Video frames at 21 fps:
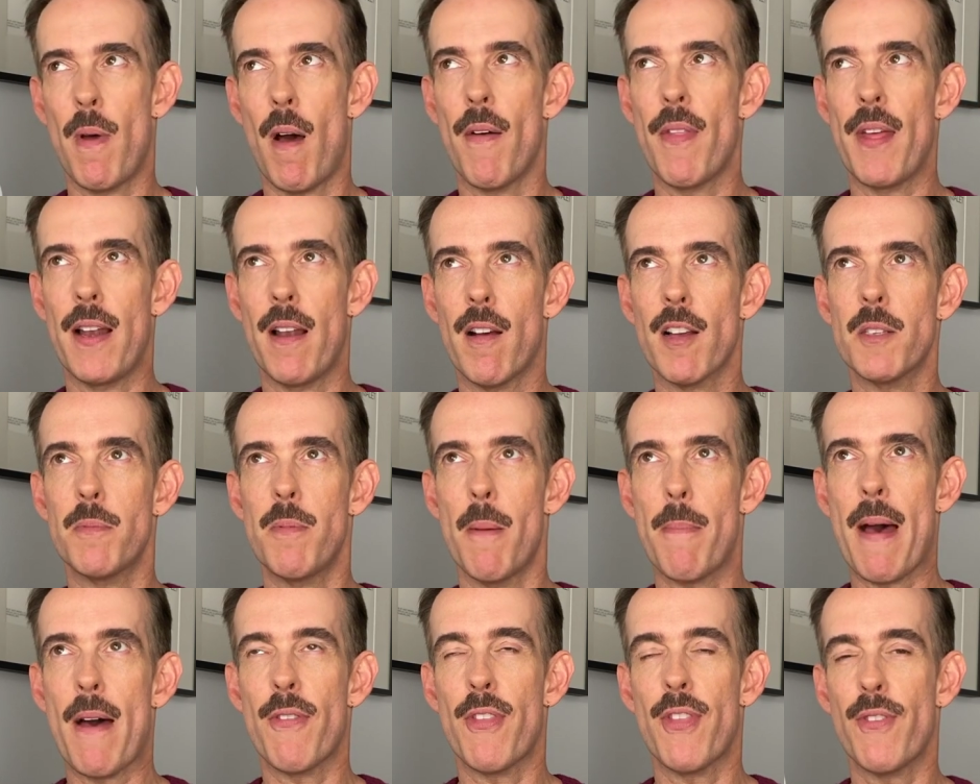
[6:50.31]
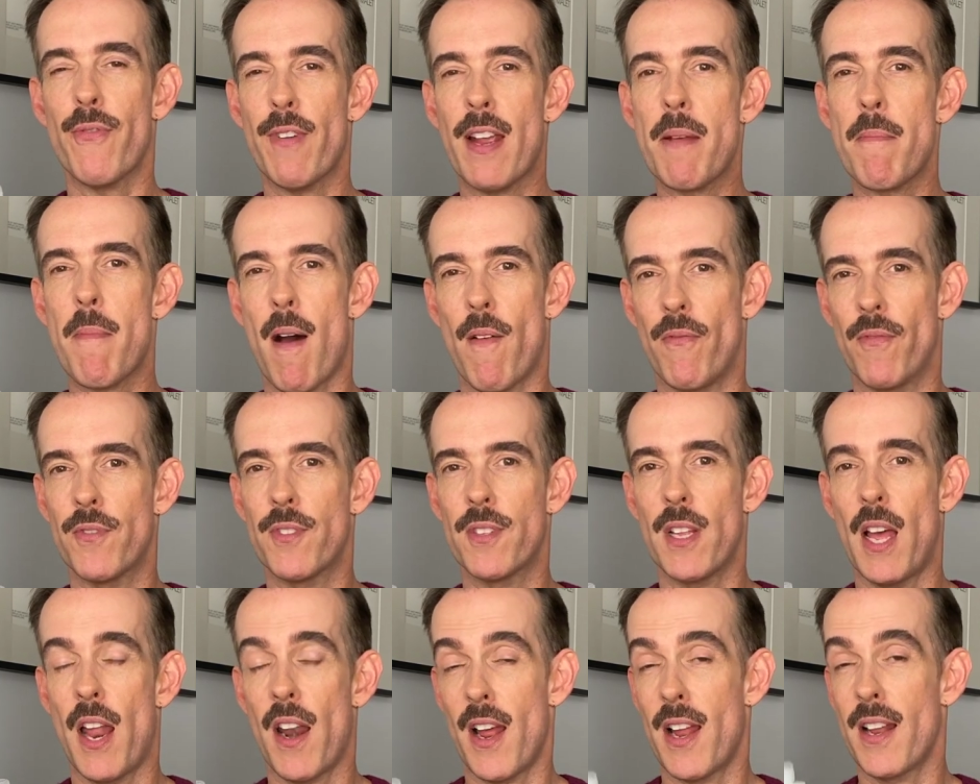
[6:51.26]
They last me about 3 months,
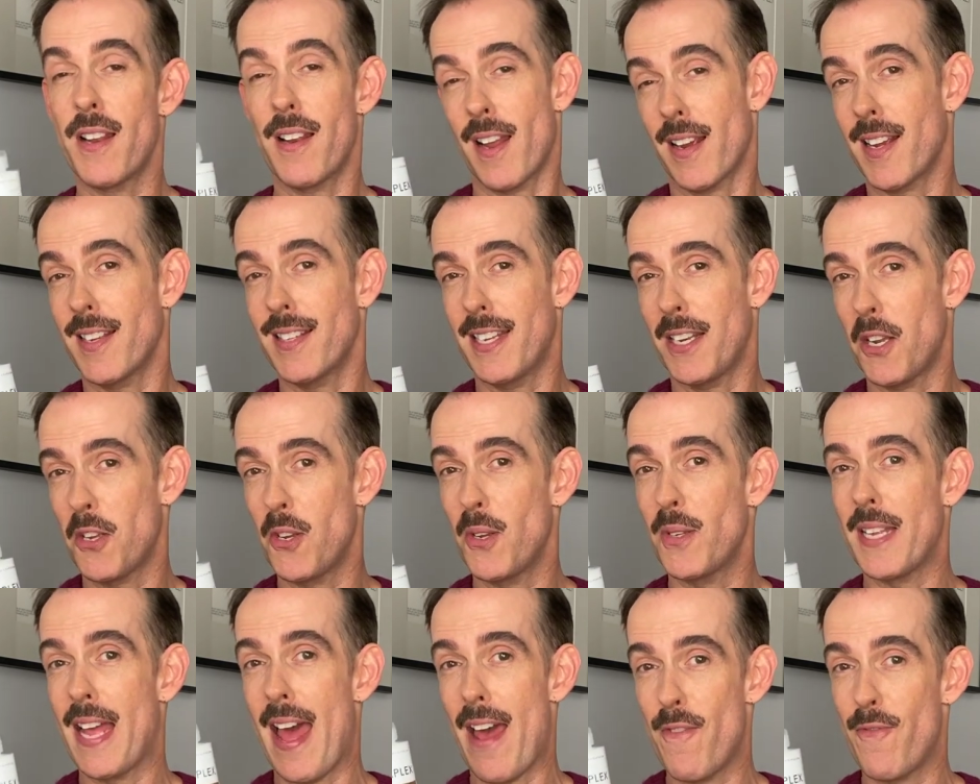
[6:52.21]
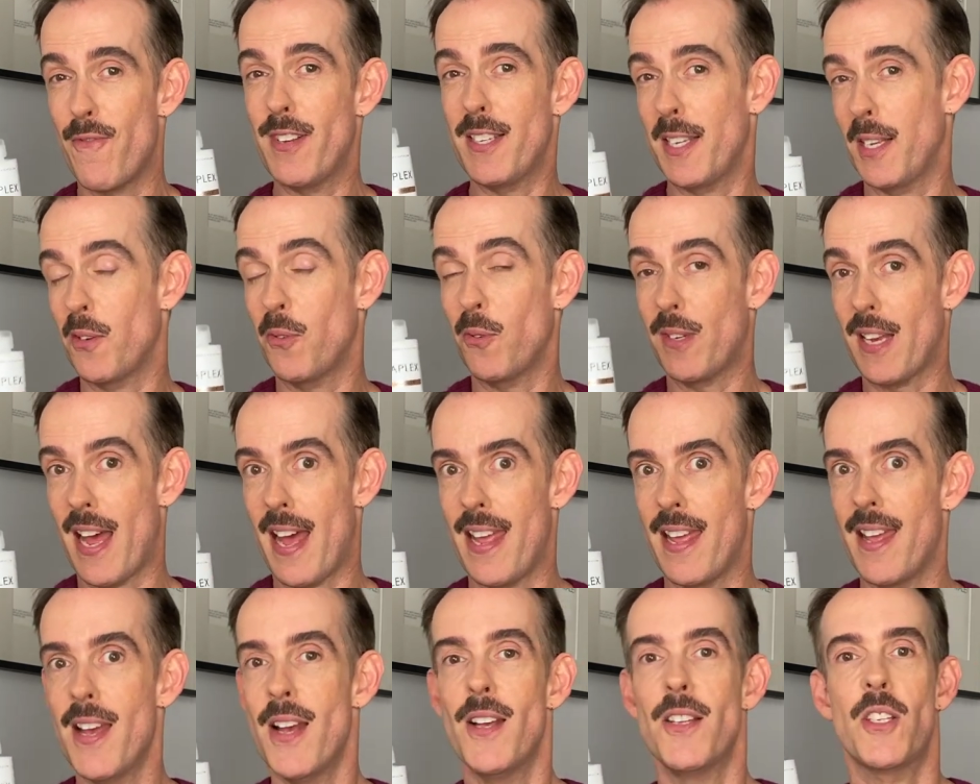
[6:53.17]
and I, like I said, I use it every single day.
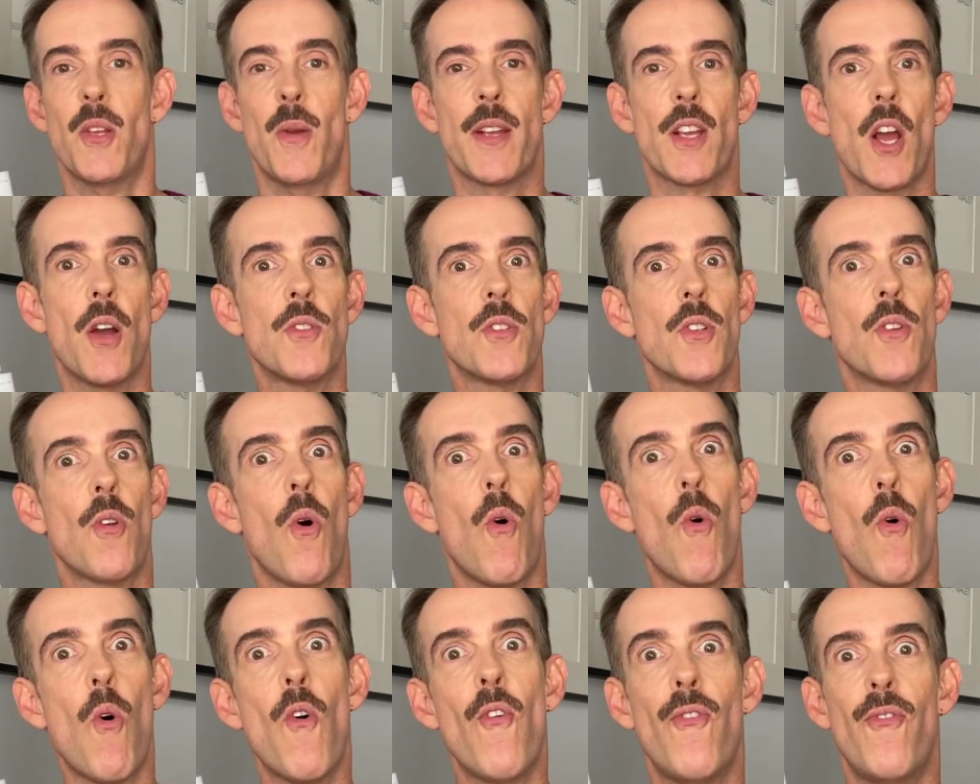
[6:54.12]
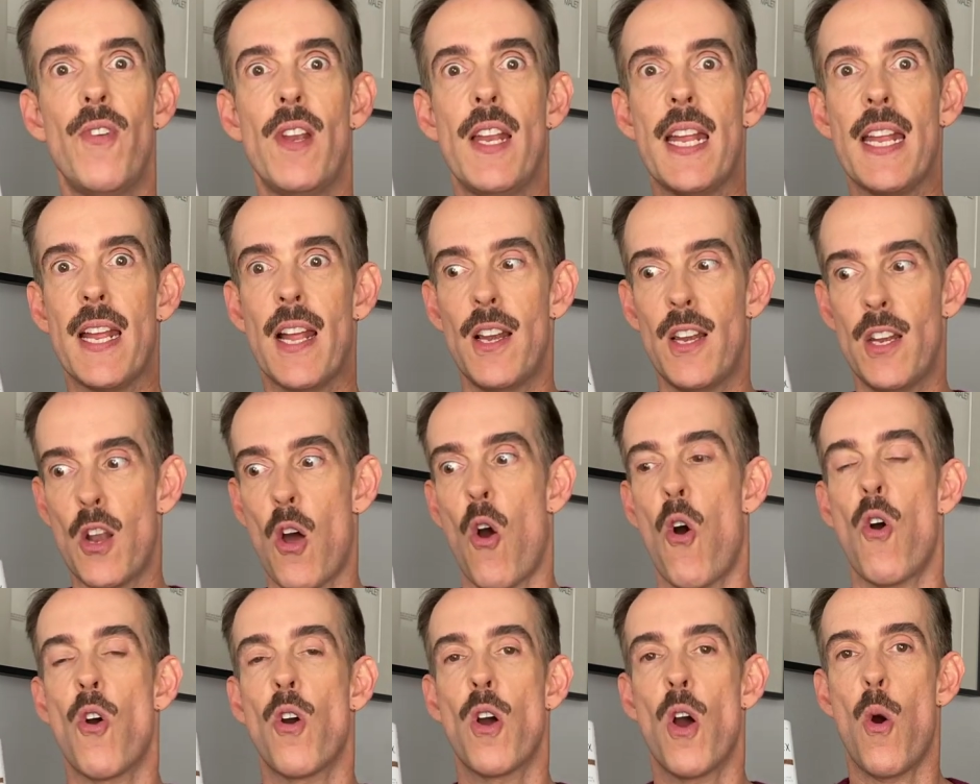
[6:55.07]
So it goes an awfully
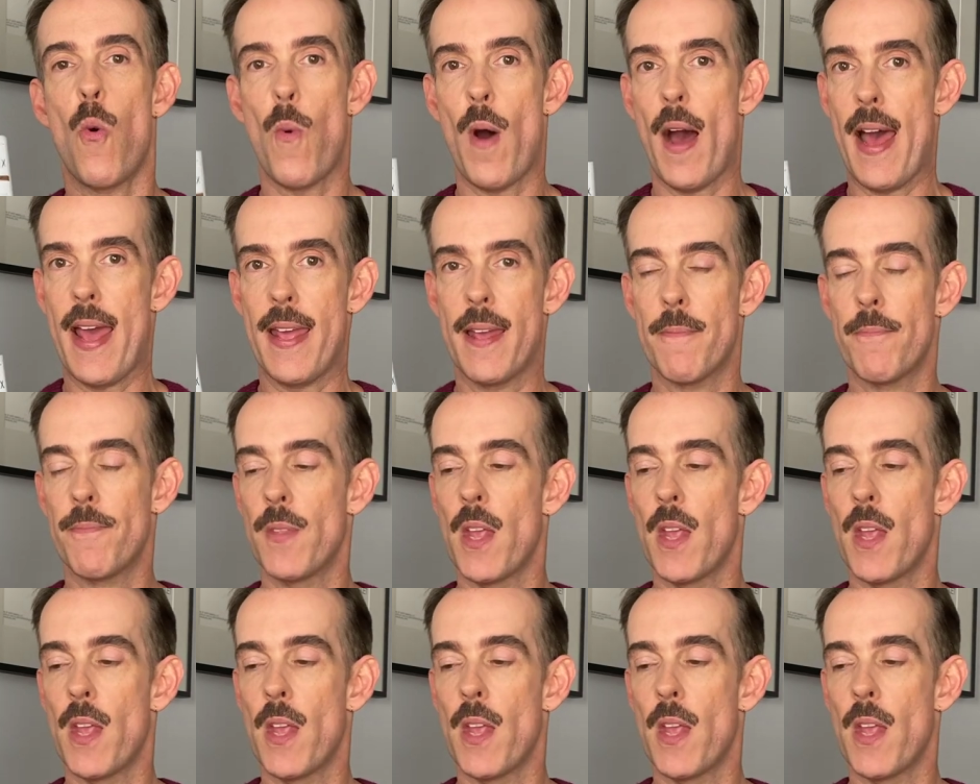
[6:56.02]
long way.